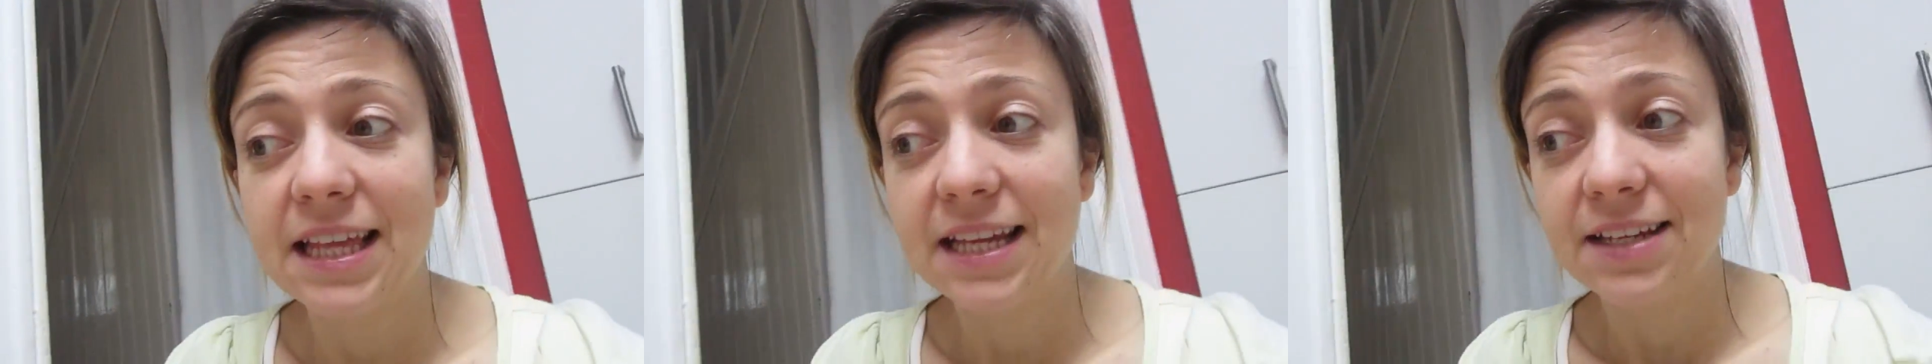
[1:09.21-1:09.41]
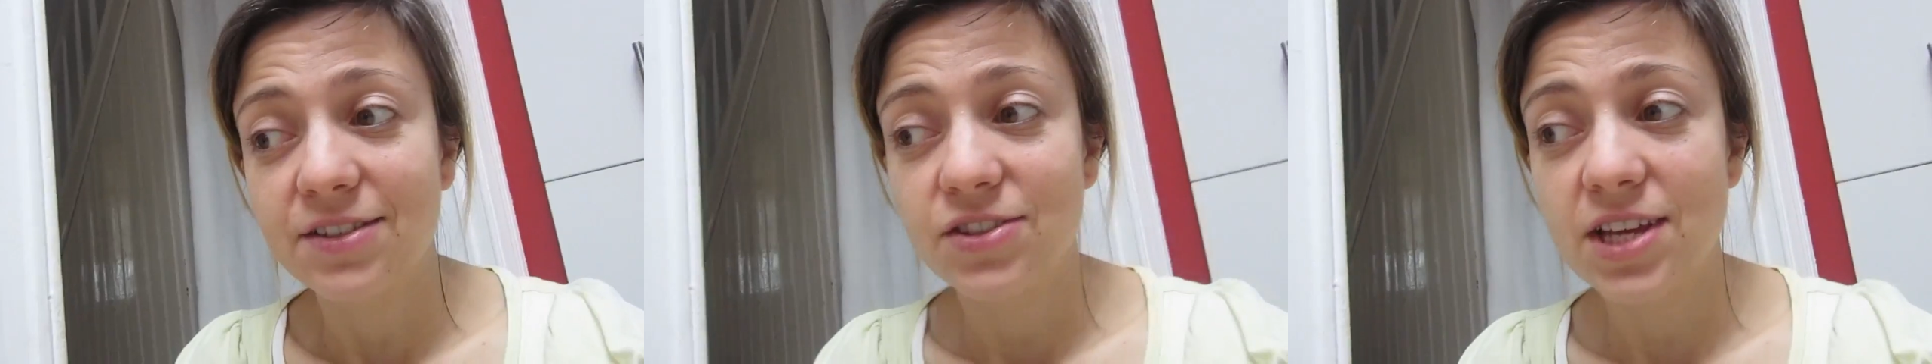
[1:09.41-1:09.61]

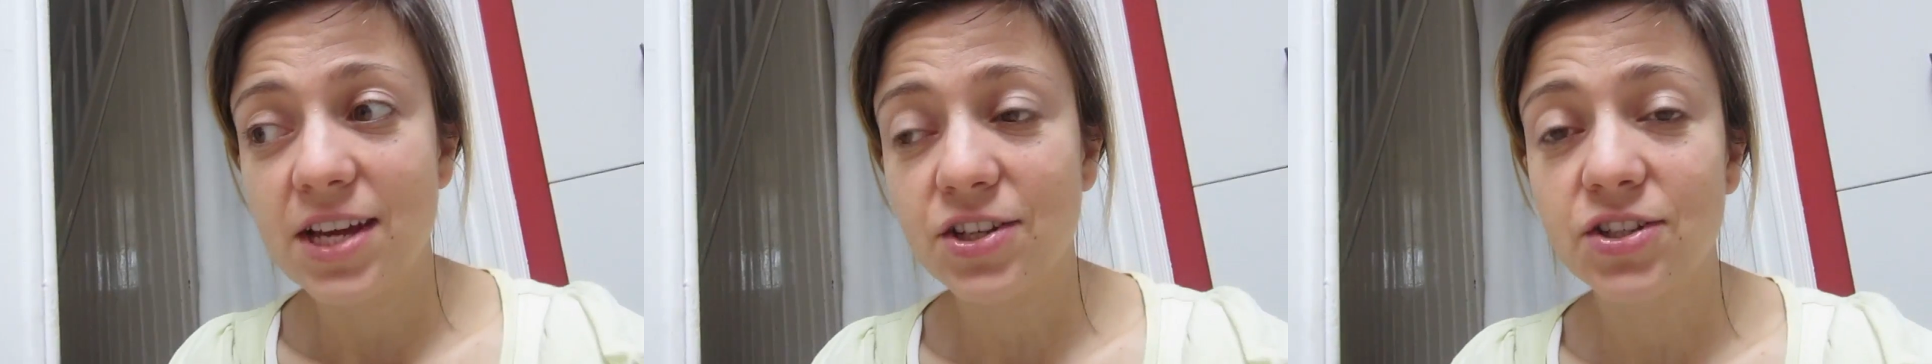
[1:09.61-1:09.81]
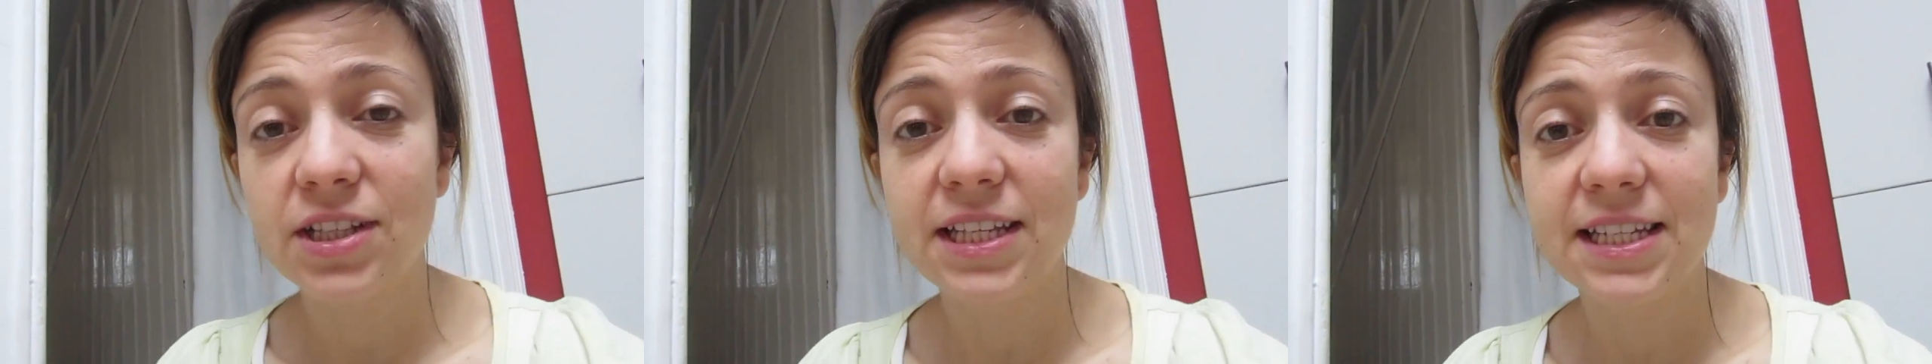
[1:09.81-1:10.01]
that she
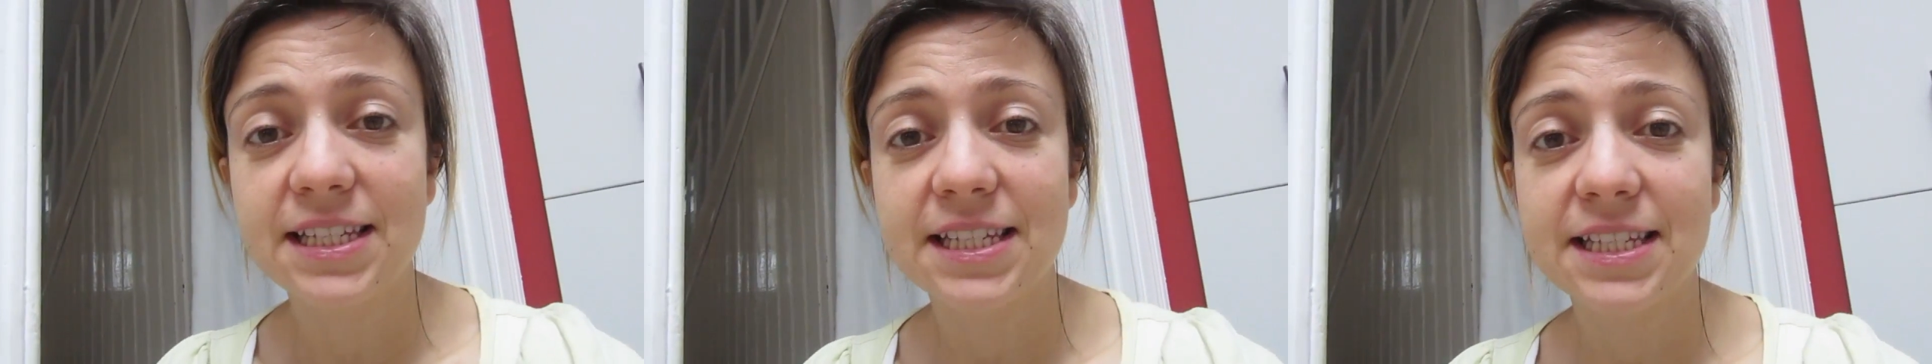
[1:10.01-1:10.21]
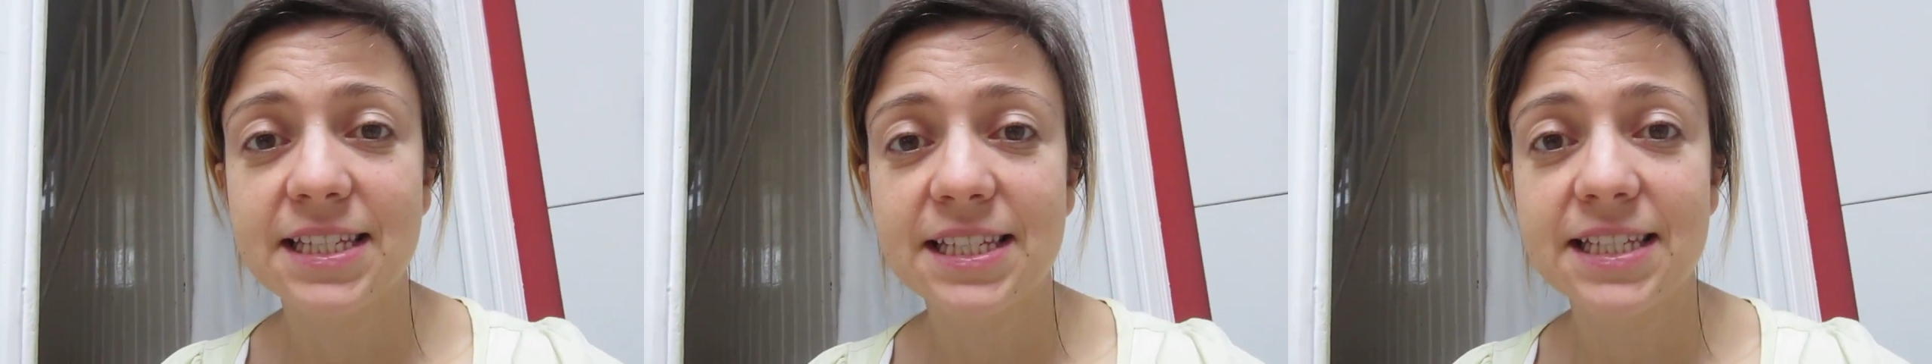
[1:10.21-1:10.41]
actually
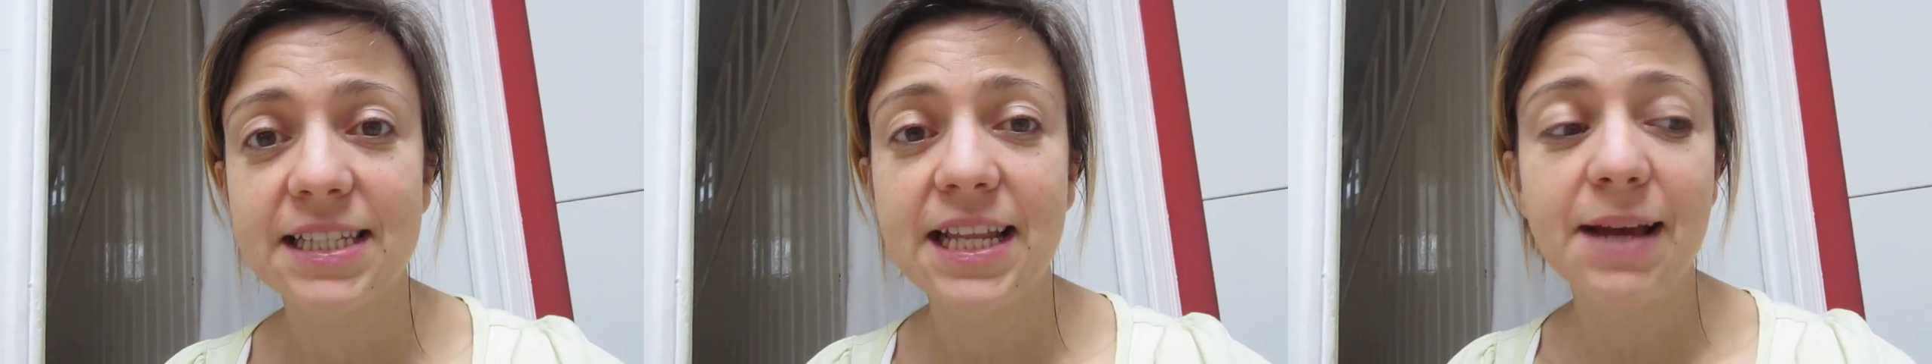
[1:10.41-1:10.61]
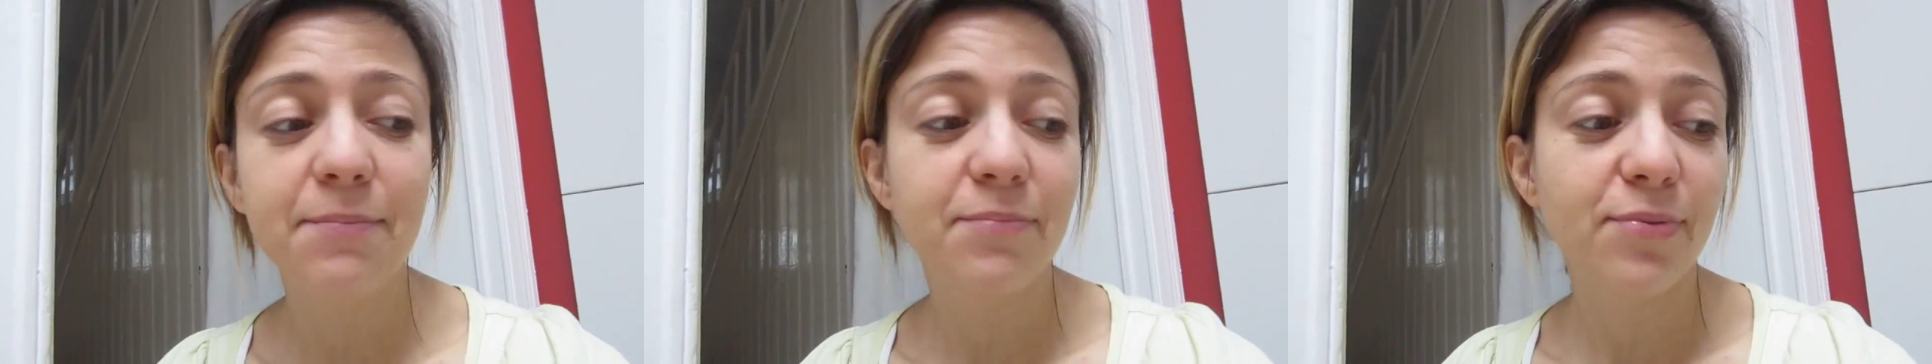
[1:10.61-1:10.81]

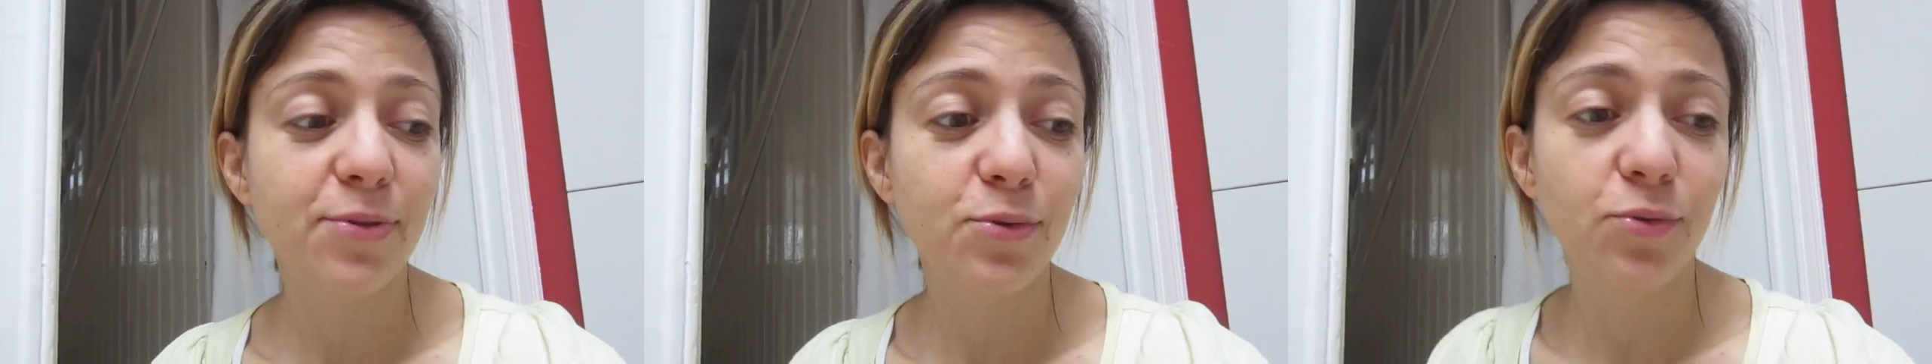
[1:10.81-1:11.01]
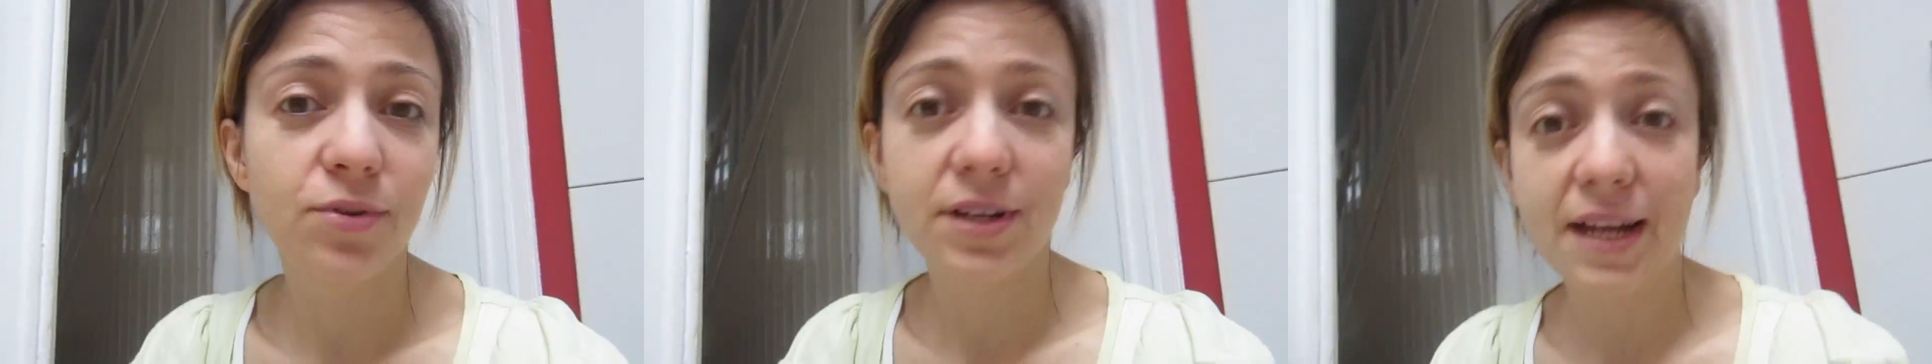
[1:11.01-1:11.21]
slept
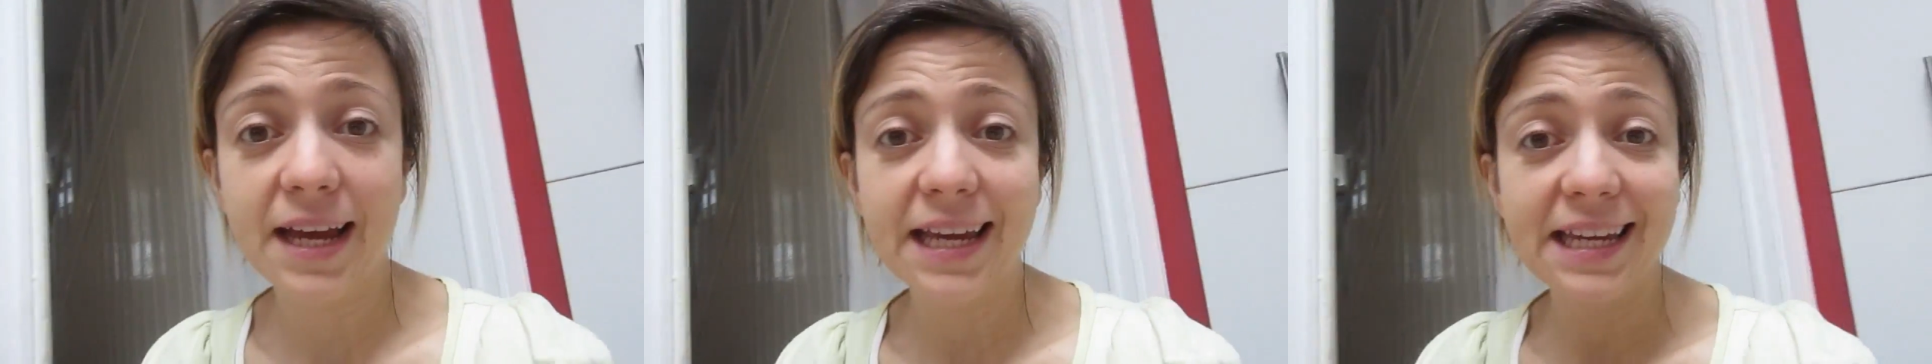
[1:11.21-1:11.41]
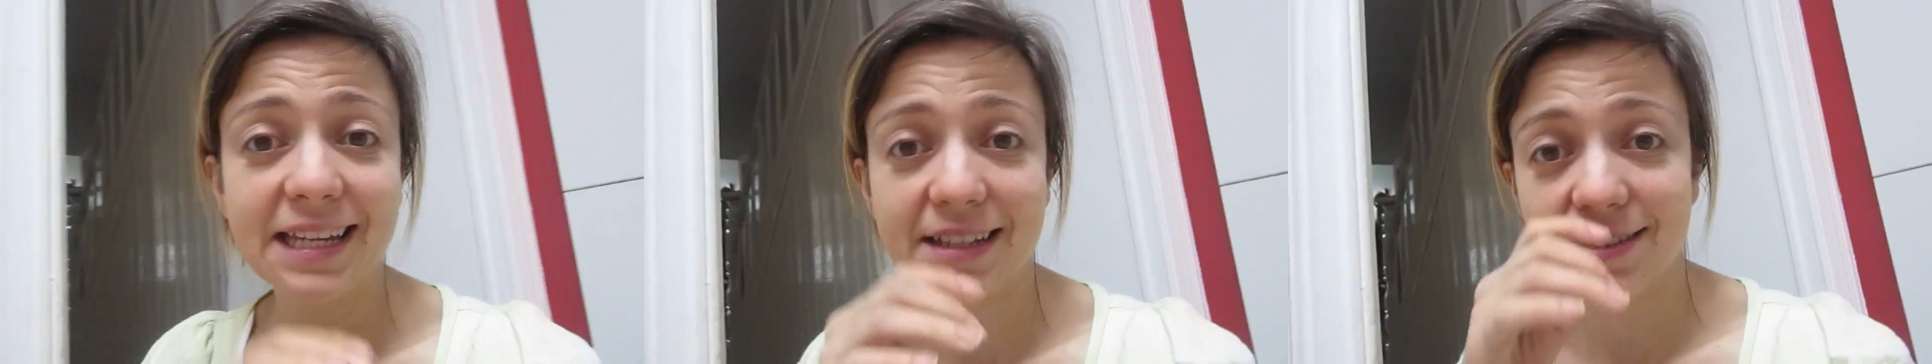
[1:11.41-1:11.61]
through the
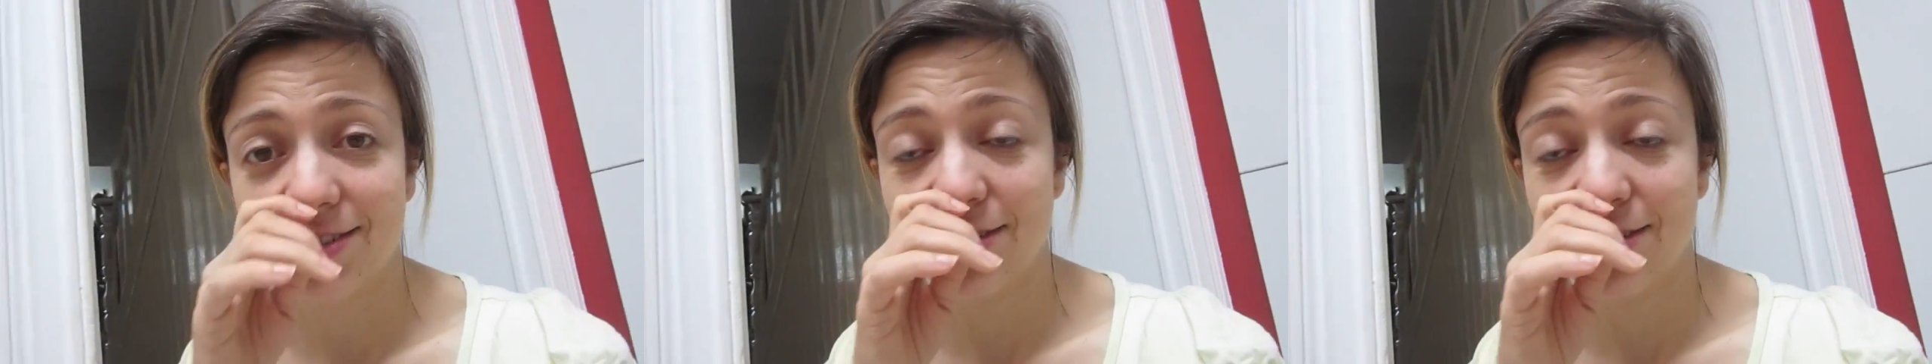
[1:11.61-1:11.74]
night.